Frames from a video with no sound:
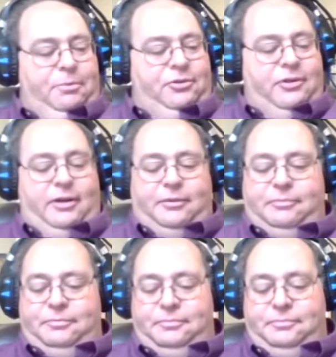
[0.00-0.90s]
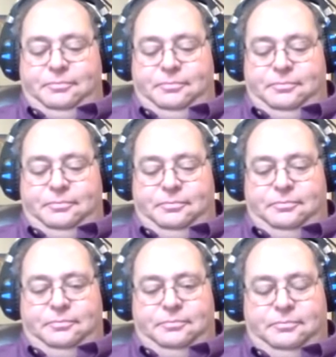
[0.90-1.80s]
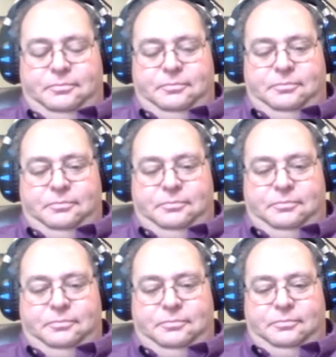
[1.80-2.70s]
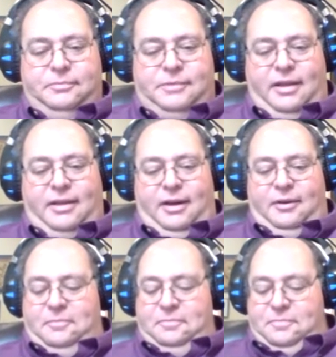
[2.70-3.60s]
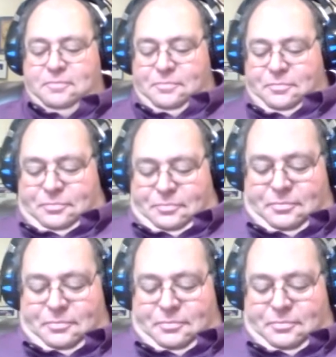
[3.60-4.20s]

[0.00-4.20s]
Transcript: as you can get. You can't wear shorts. You can't